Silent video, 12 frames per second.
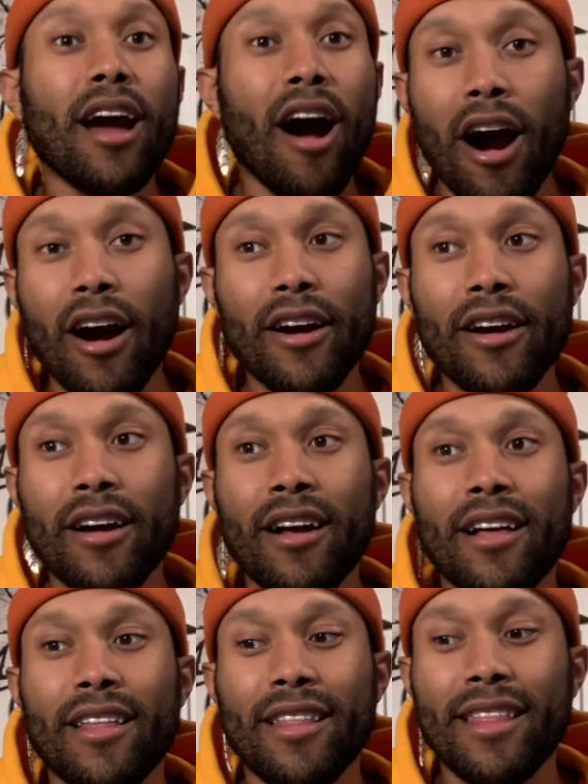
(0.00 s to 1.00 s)
are
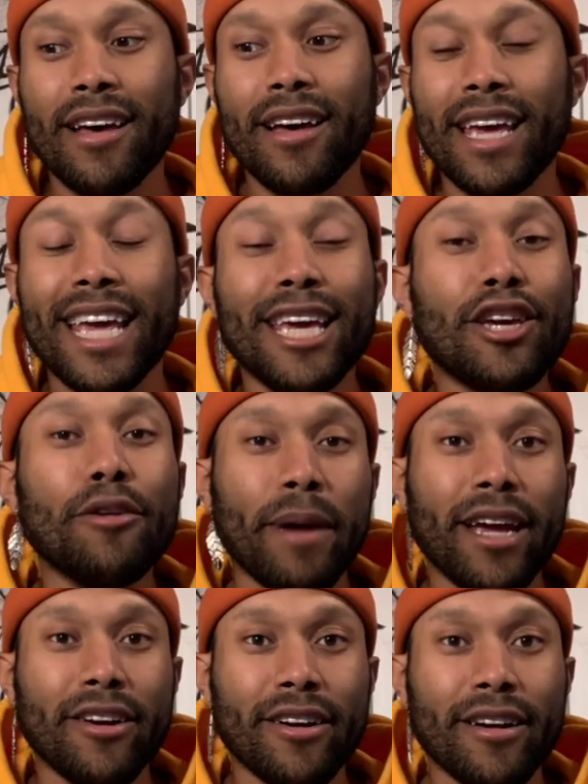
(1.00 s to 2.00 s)
the
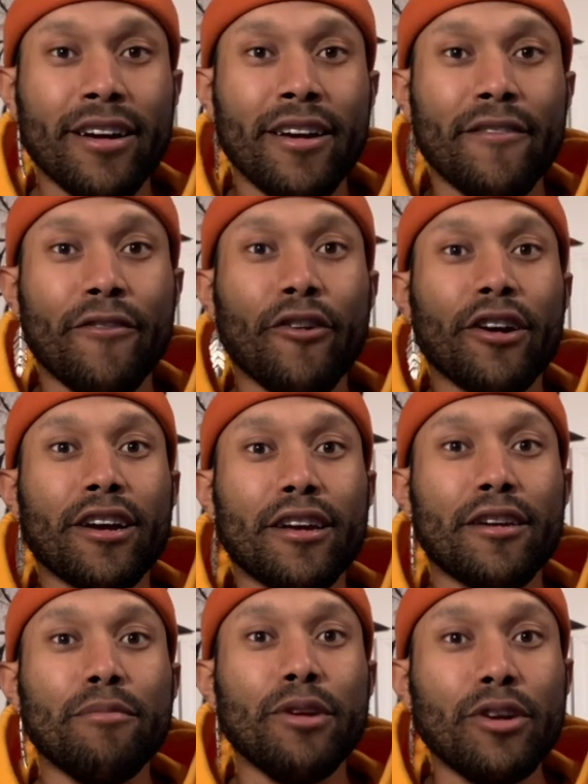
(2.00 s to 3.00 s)
incubator for
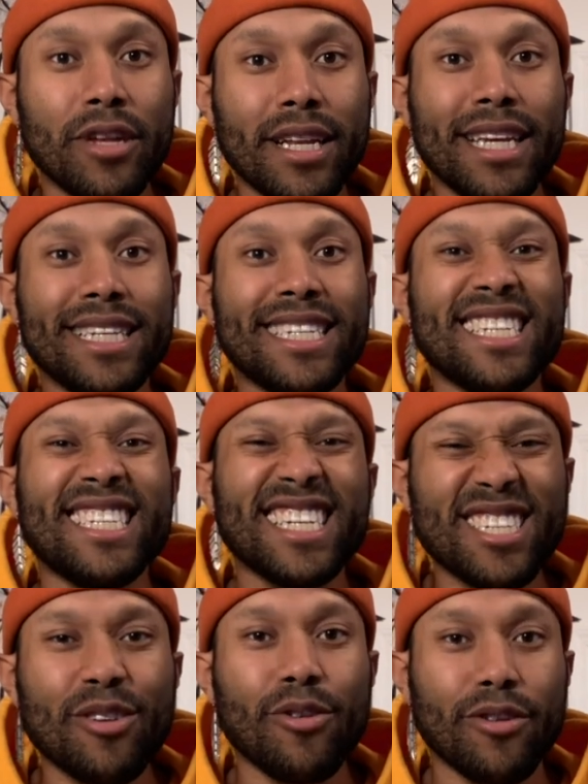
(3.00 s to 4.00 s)
community to
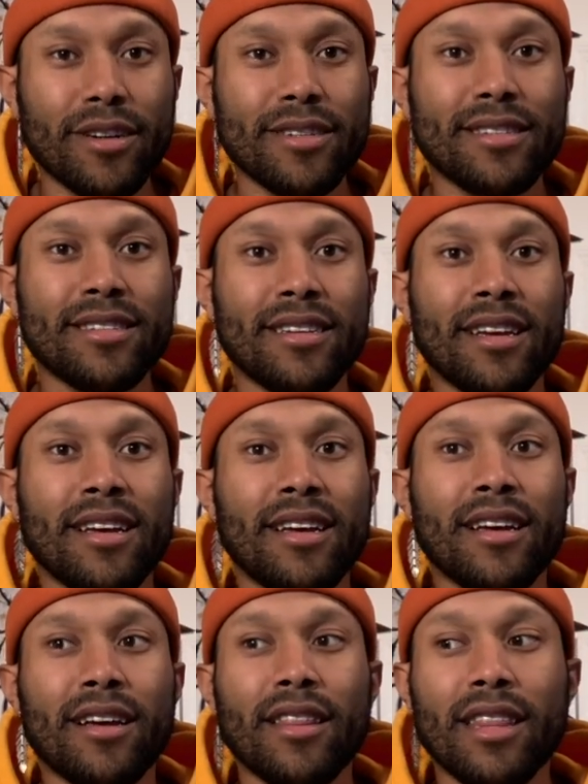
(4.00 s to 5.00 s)
discourse,
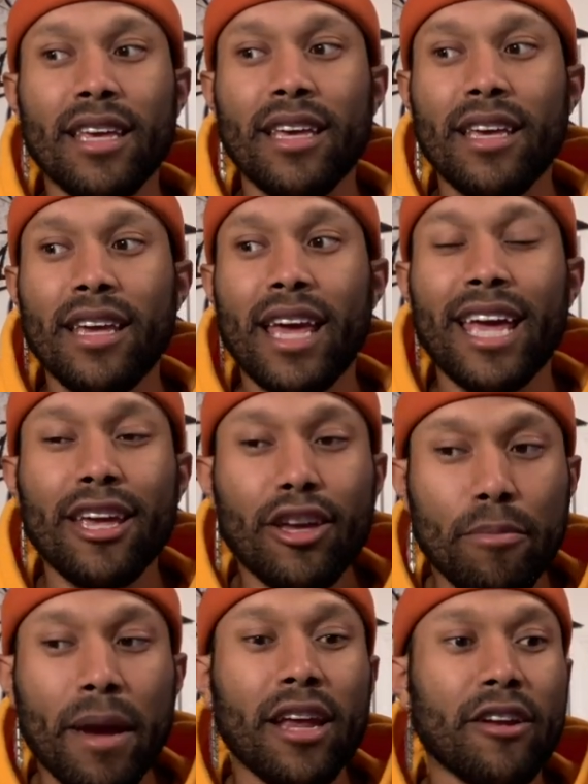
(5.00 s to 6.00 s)
the
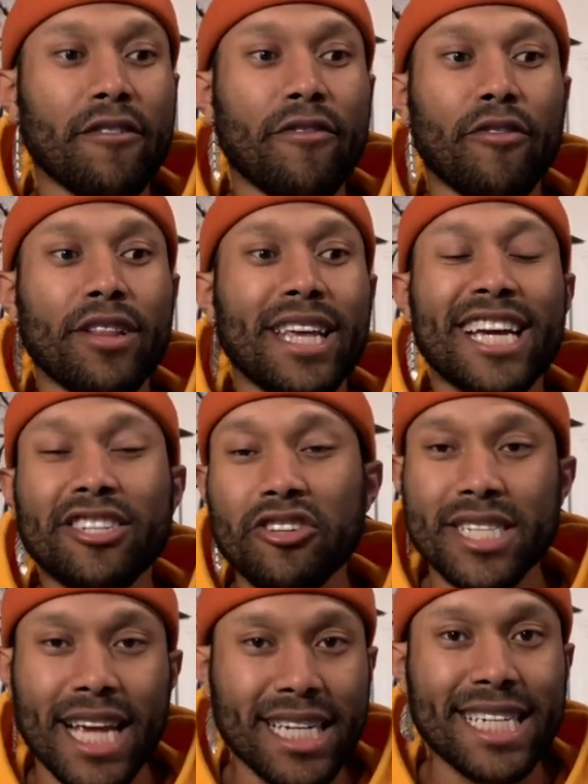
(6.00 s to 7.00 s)
incubator for the
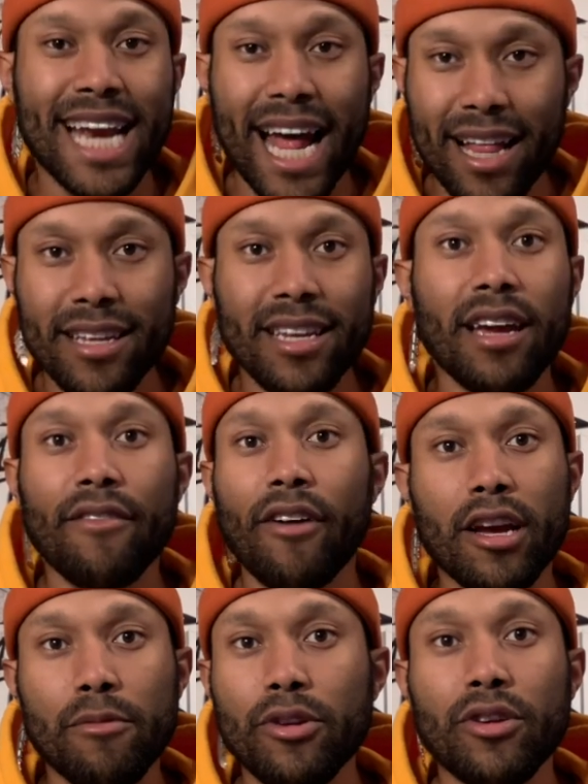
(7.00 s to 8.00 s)
intersectionality of our
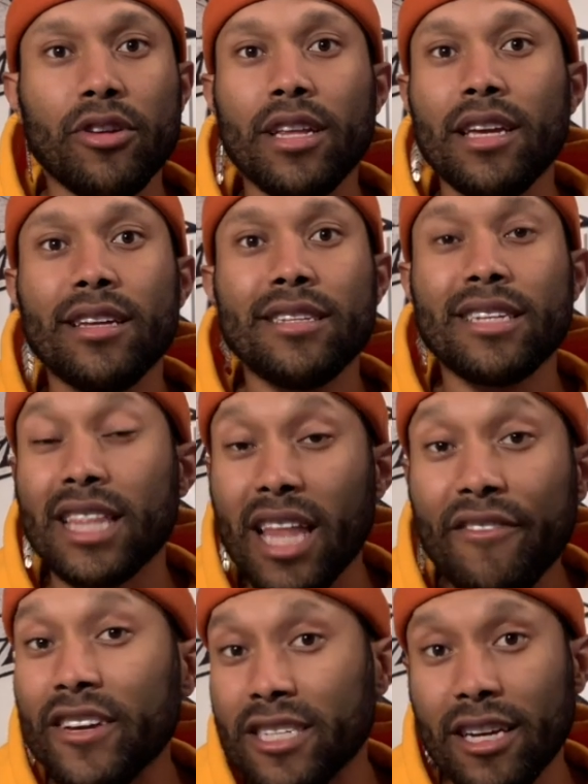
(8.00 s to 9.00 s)
community to
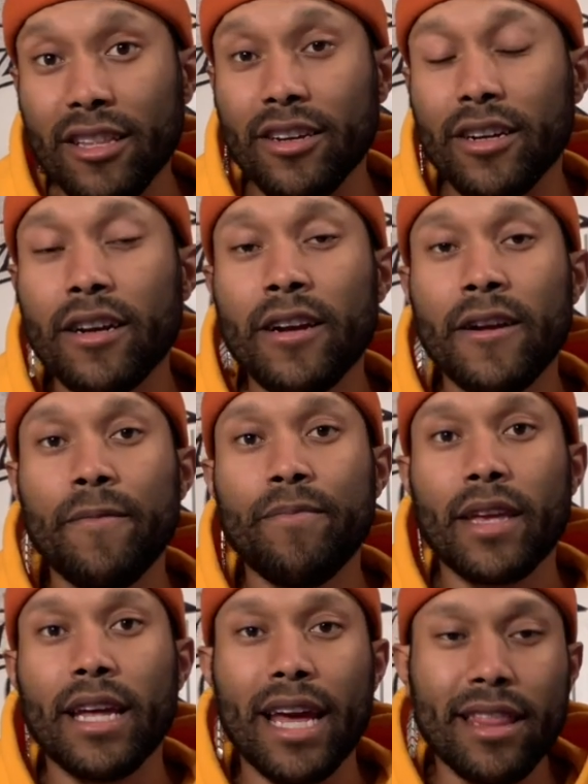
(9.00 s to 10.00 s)
love each other.
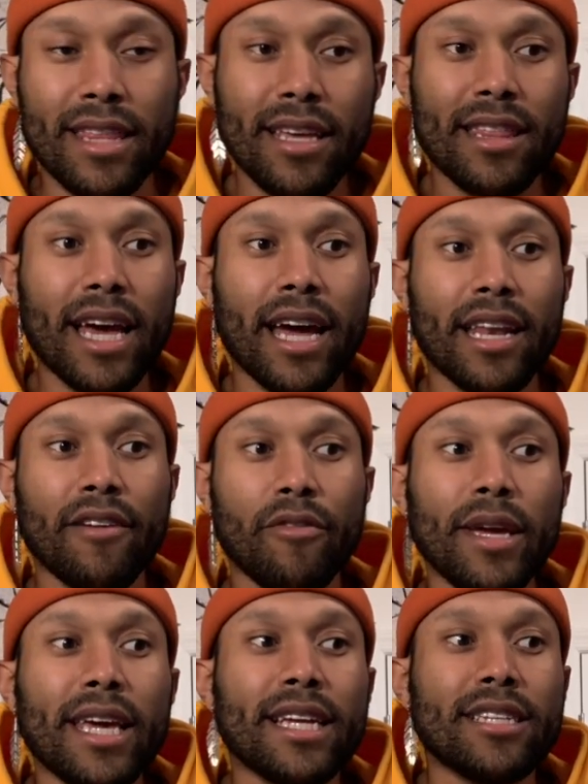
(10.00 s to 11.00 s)
And I think that if
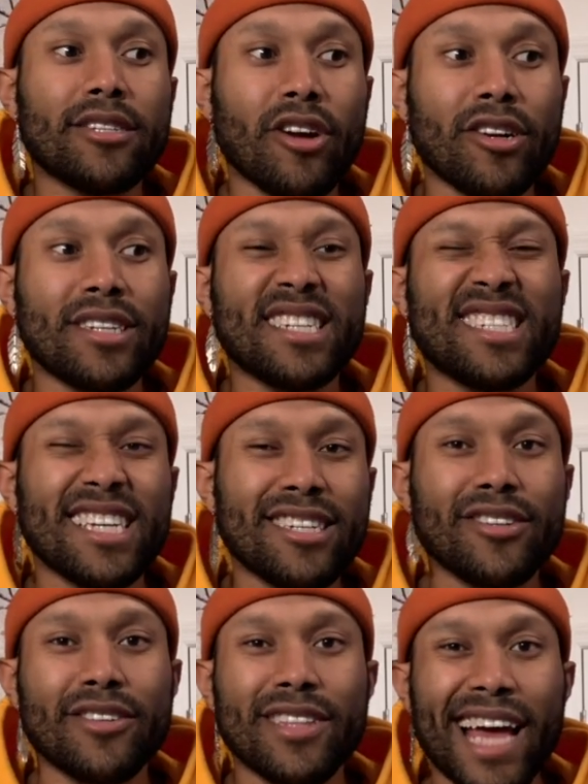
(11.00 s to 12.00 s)
we can start to
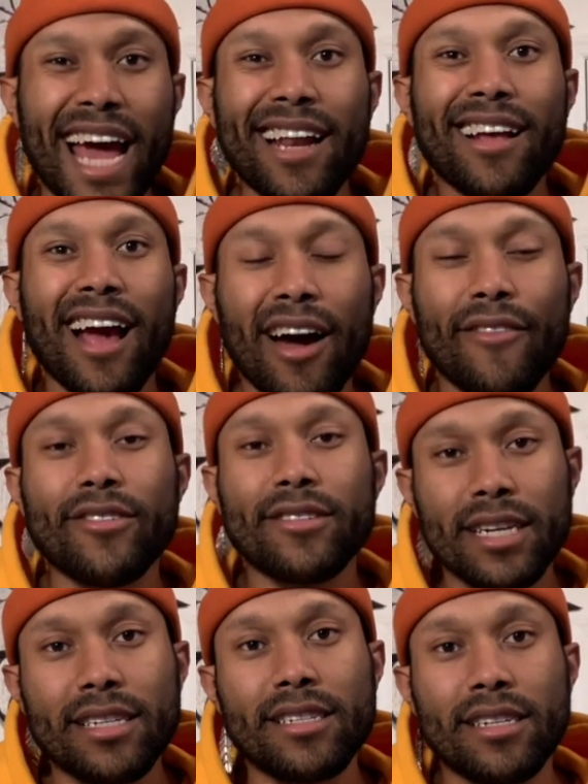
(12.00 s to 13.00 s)
center that
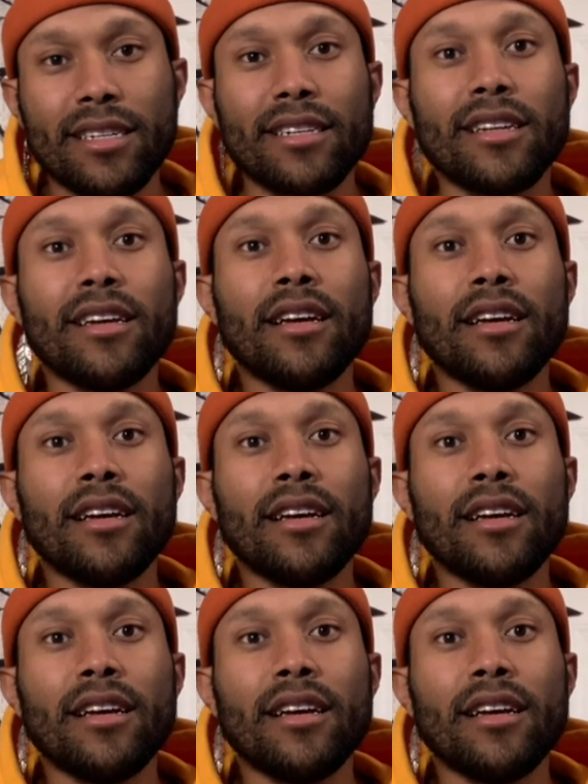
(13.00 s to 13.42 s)
conversation,